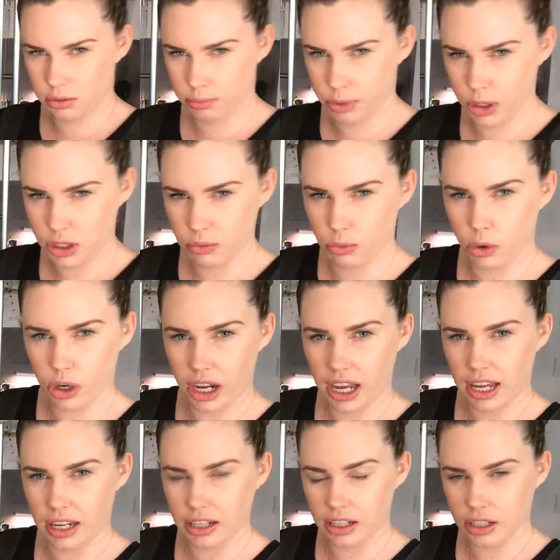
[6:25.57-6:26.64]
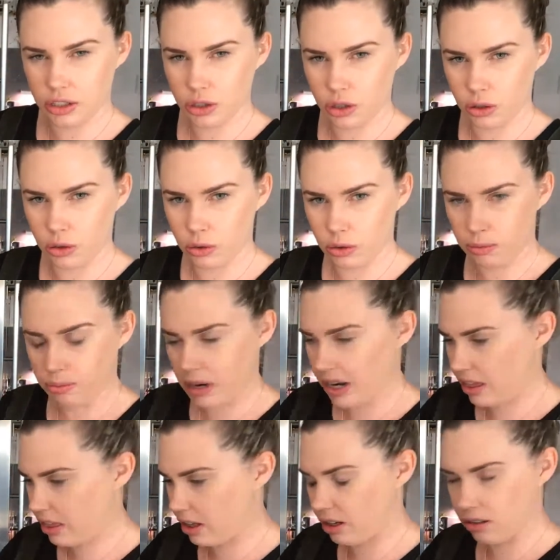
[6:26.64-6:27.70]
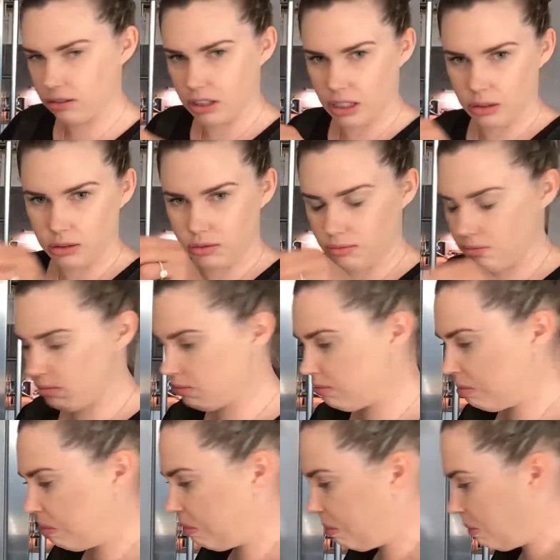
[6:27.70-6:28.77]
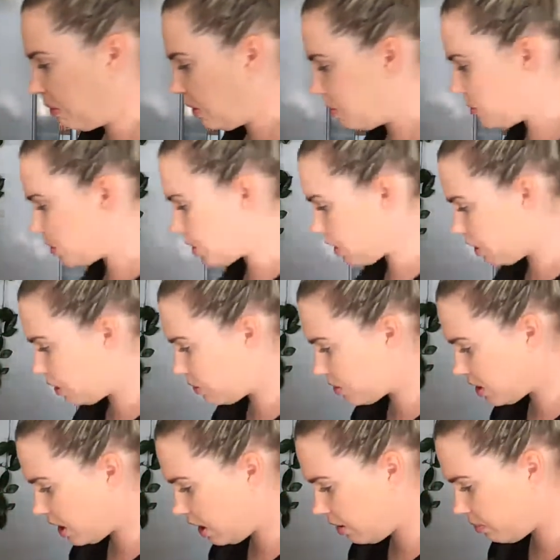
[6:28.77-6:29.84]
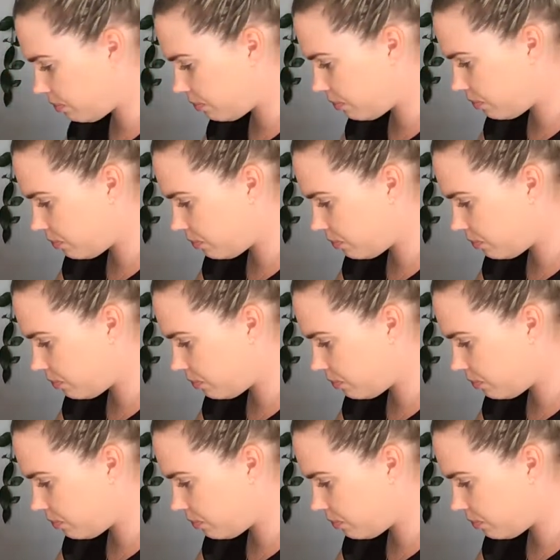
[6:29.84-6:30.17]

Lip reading: put some water into my thing and I'm just going to use that.